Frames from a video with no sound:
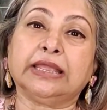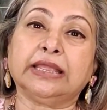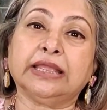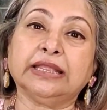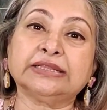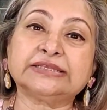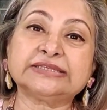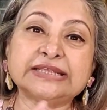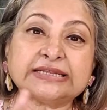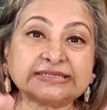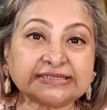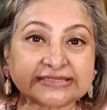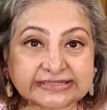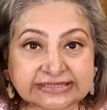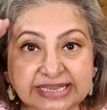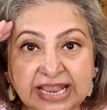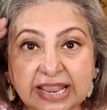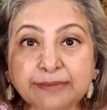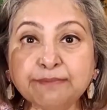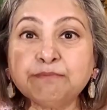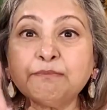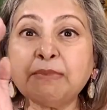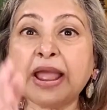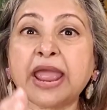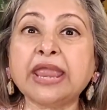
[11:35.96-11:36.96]
It's that
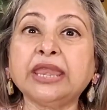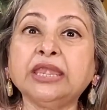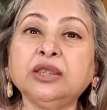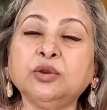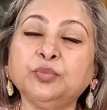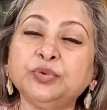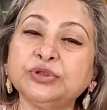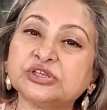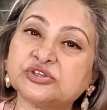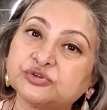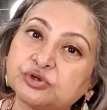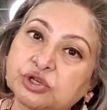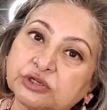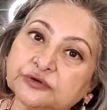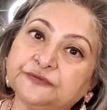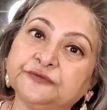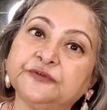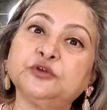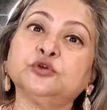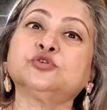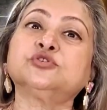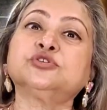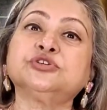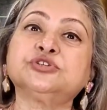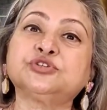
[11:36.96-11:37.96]
same mind which
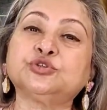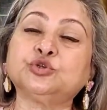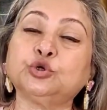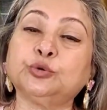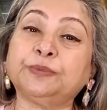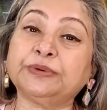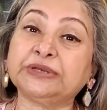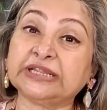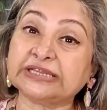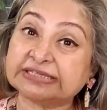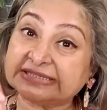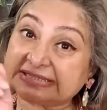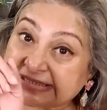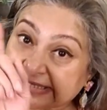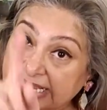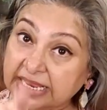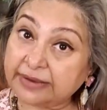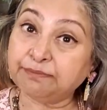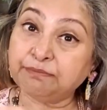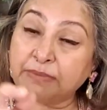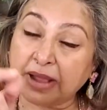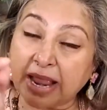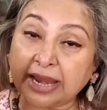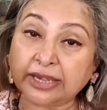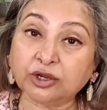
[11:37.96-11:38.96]
confuses you, but that
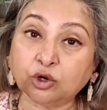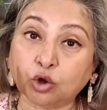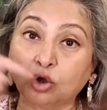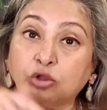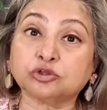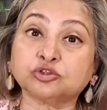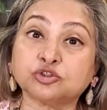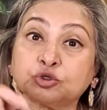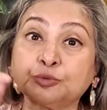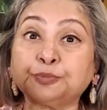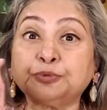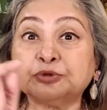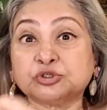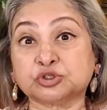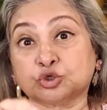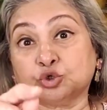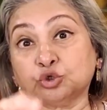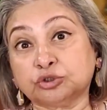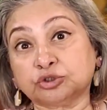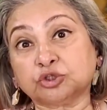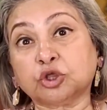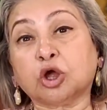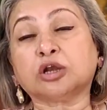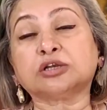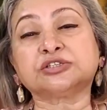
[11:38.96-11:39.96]
same mind also puts
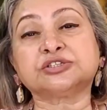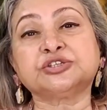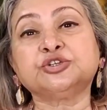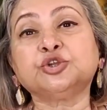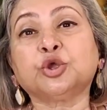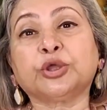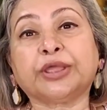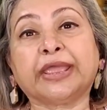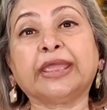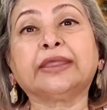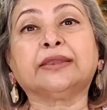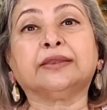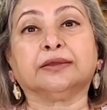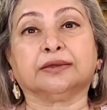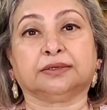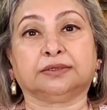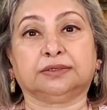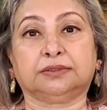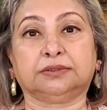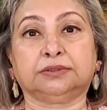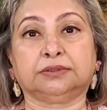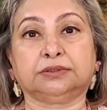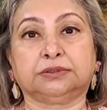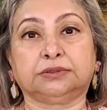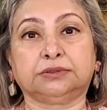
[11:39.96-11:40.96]
good thoughts in your head.
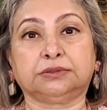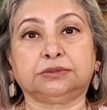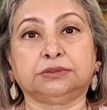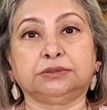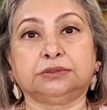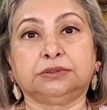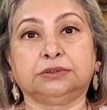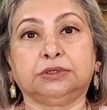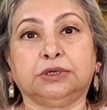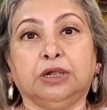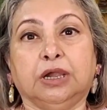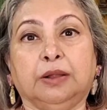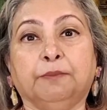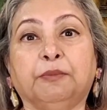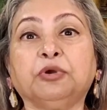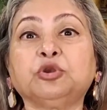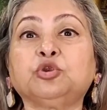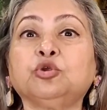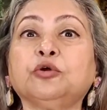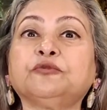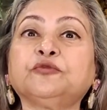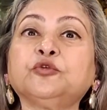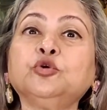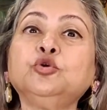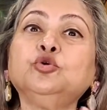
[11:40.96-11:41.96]
But
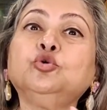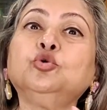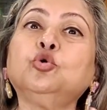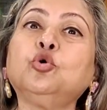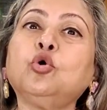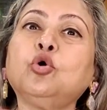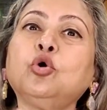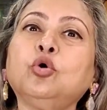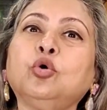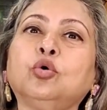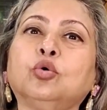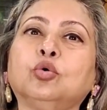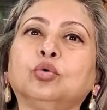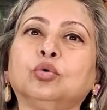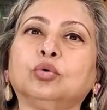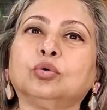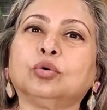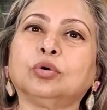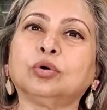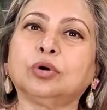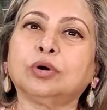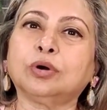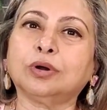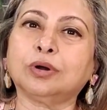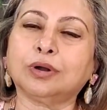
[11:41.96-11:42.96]
you have to know
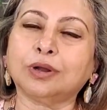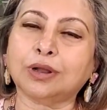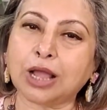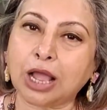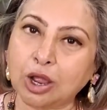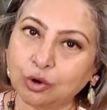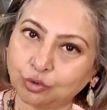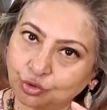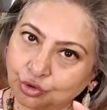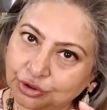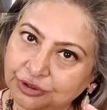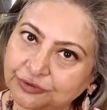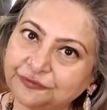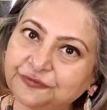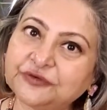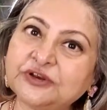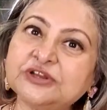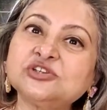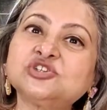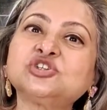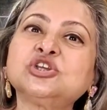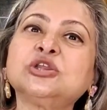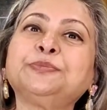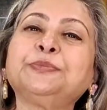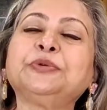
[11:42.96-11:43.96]
how to
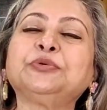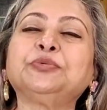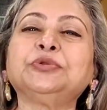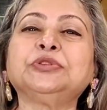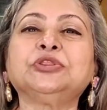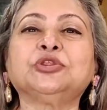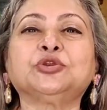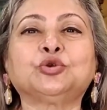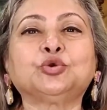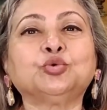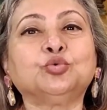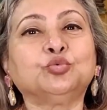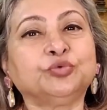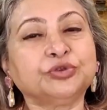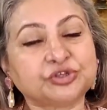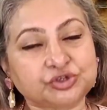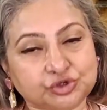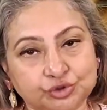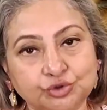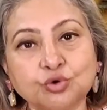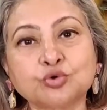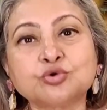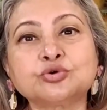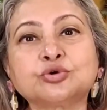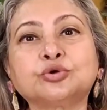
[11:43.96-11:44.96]
differentiate between the two, which
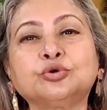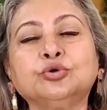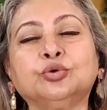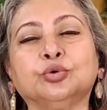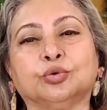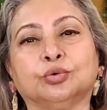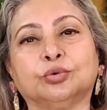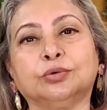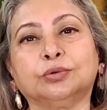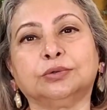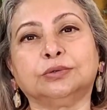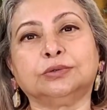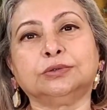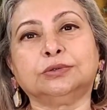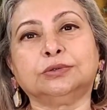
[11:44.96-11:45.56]
you don't know.